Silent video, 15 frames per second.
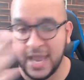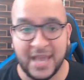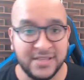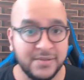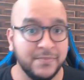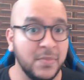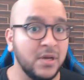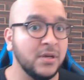
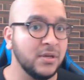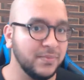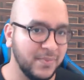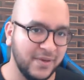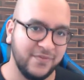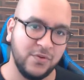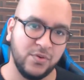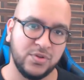As a monk,
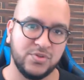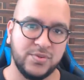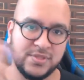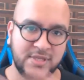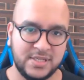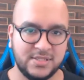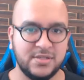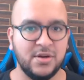my focus was
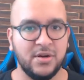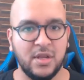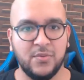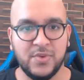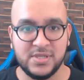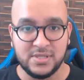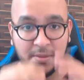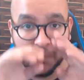dexterity
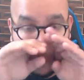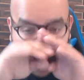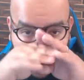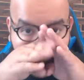and wisdom.